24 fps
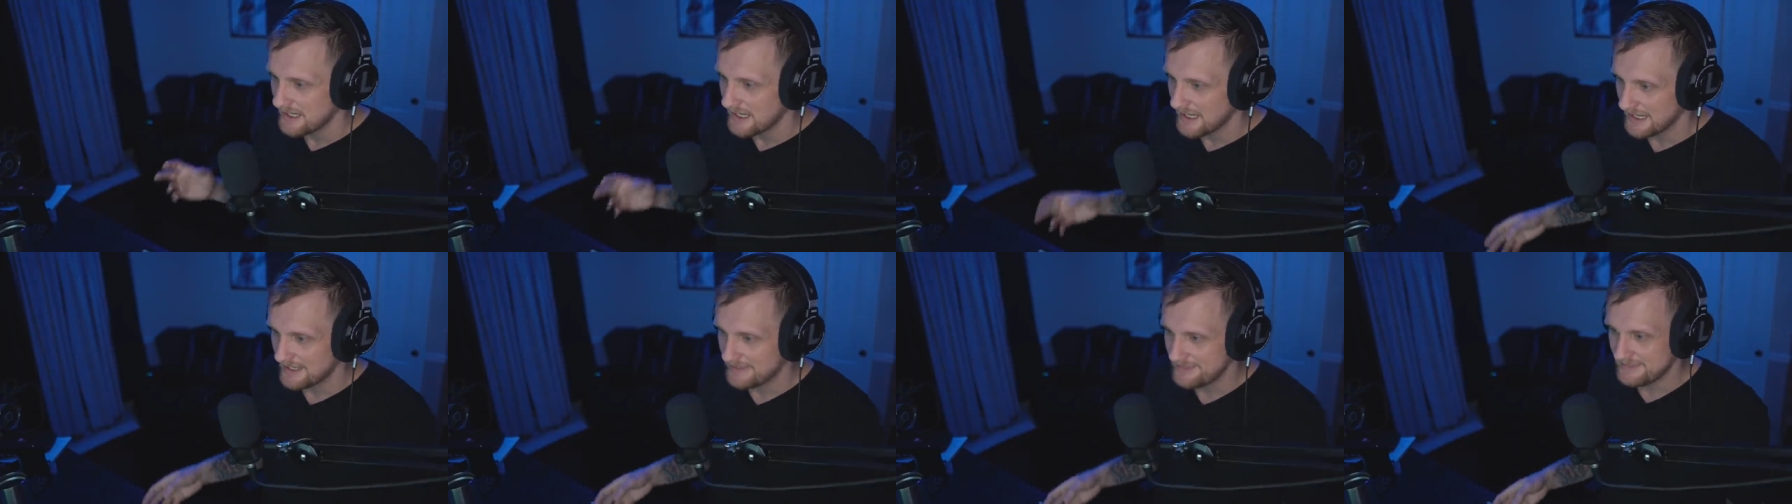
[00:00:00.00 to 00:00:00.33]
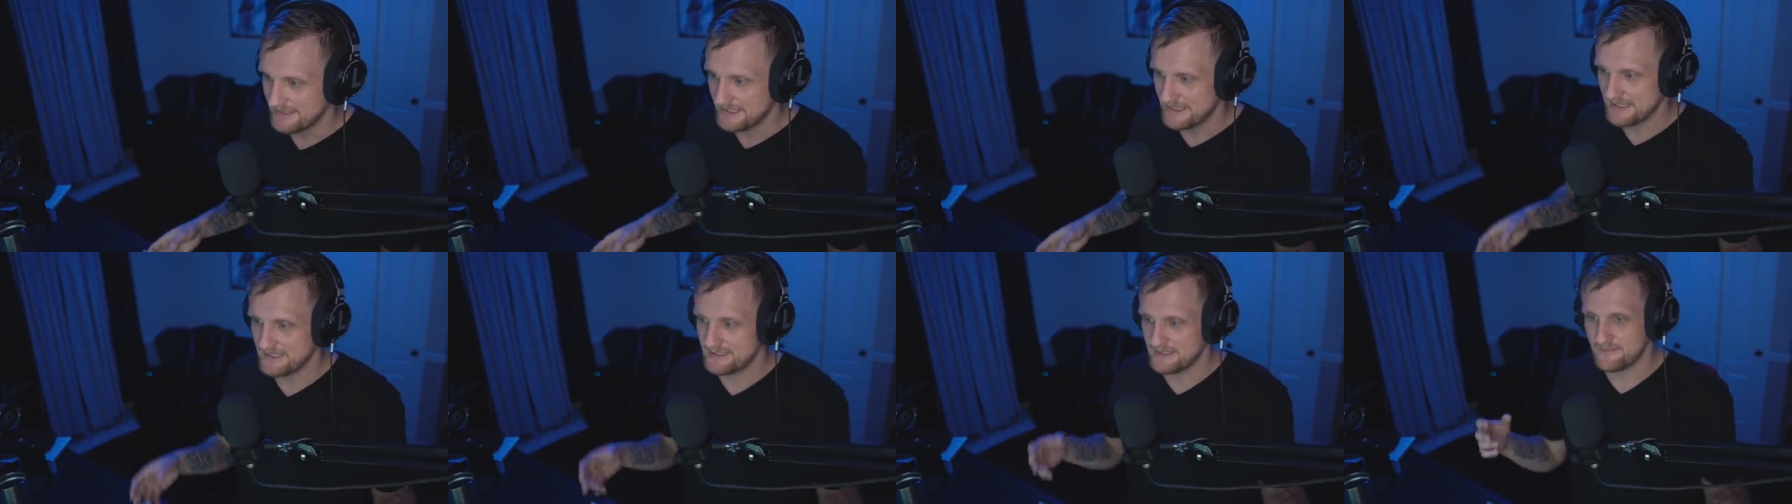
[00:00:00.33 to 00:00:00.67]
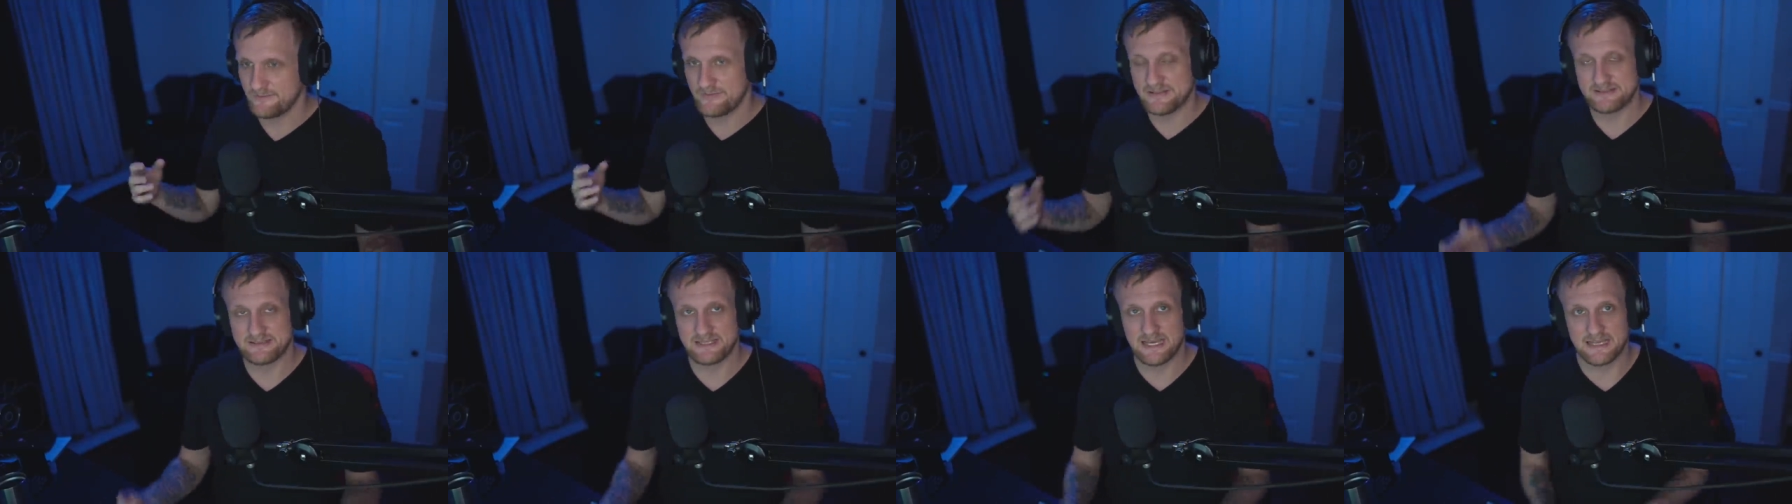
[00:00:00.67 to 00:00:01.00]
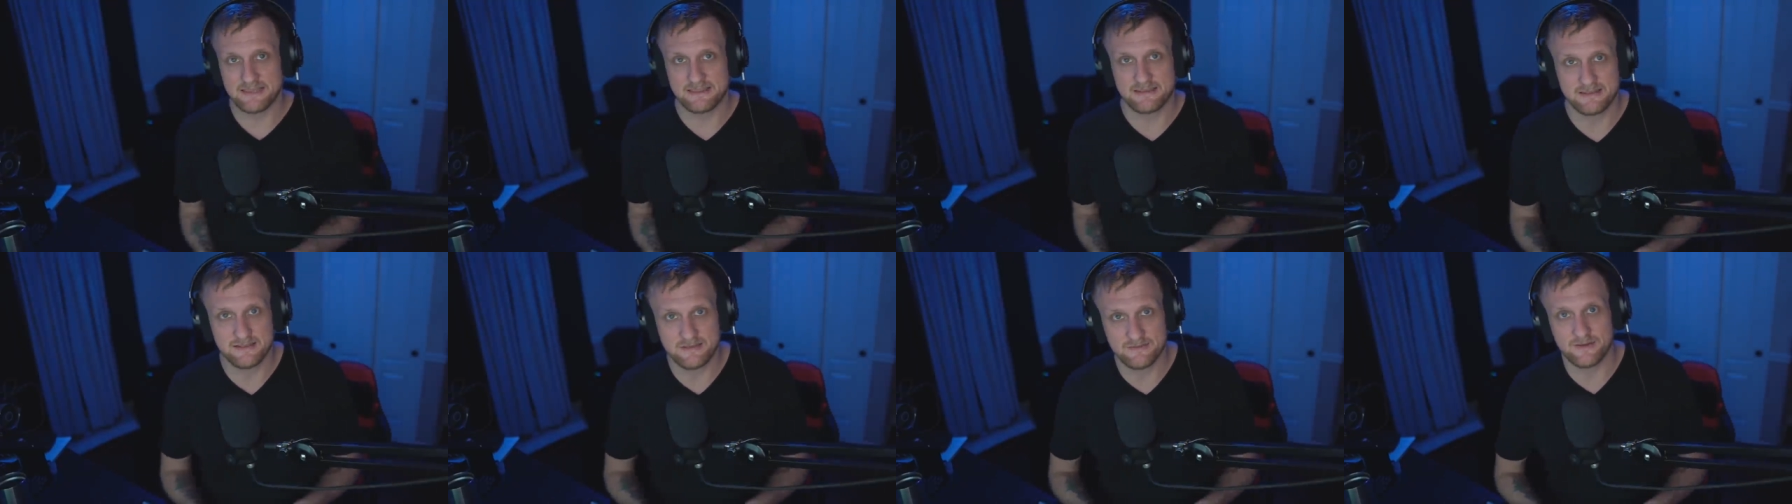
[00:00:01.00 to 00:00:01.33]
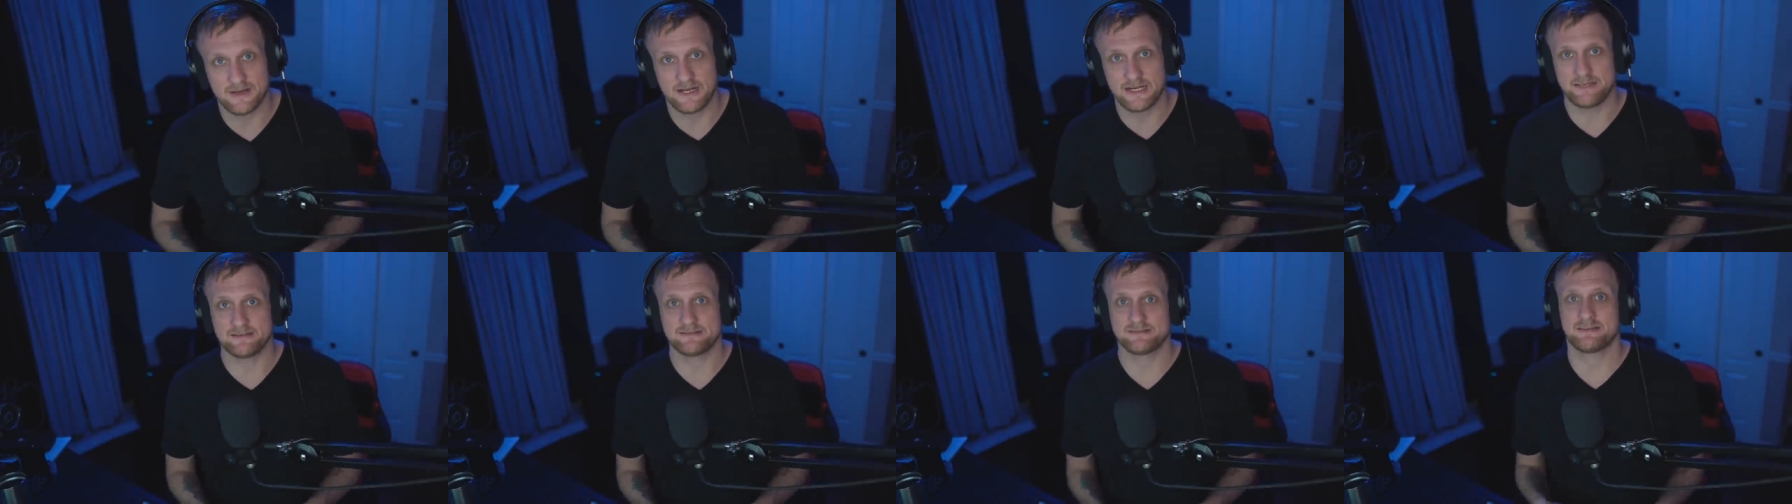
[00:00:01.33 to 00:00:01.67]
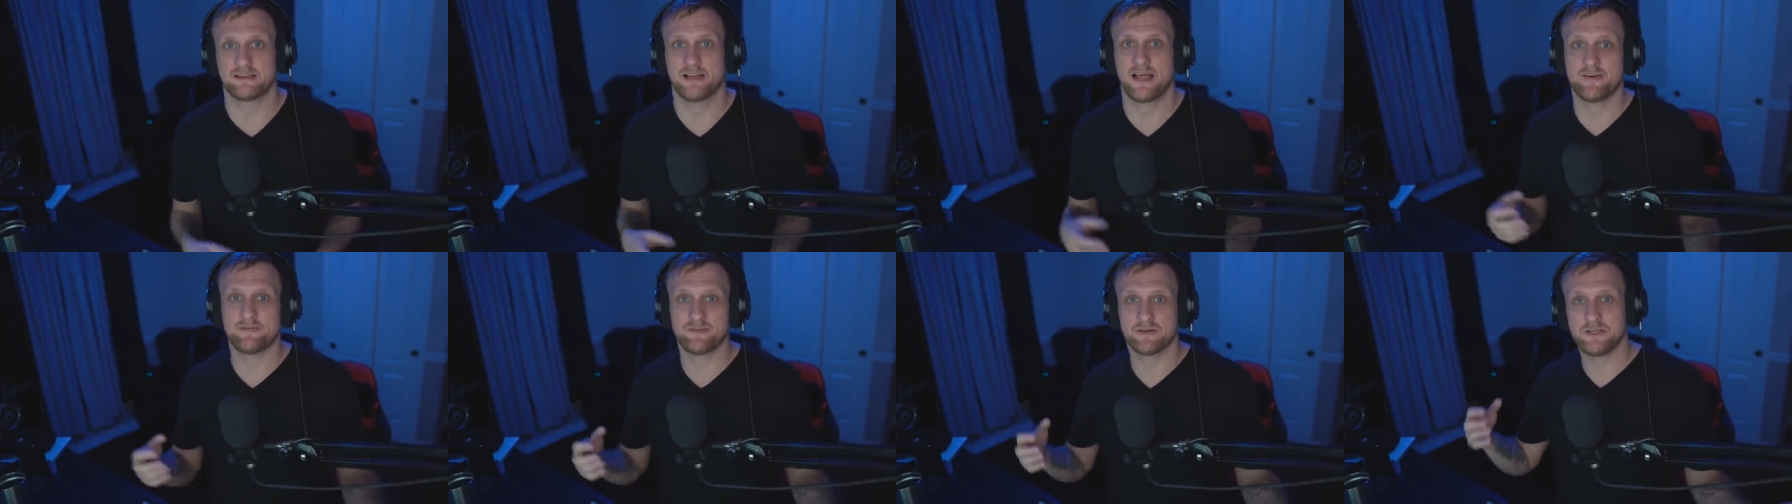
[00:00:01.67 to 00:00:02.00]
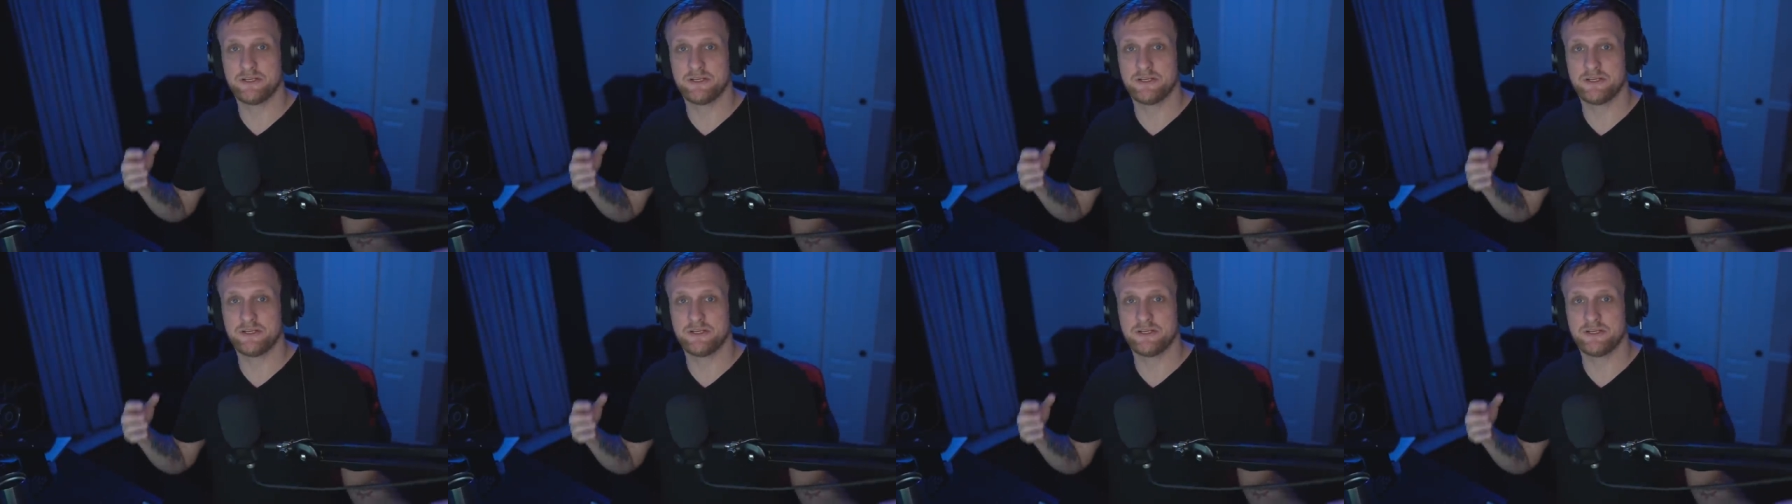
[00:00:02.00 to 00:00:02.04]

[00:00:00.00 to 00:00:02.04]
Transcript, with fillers: And then if it's at the device level,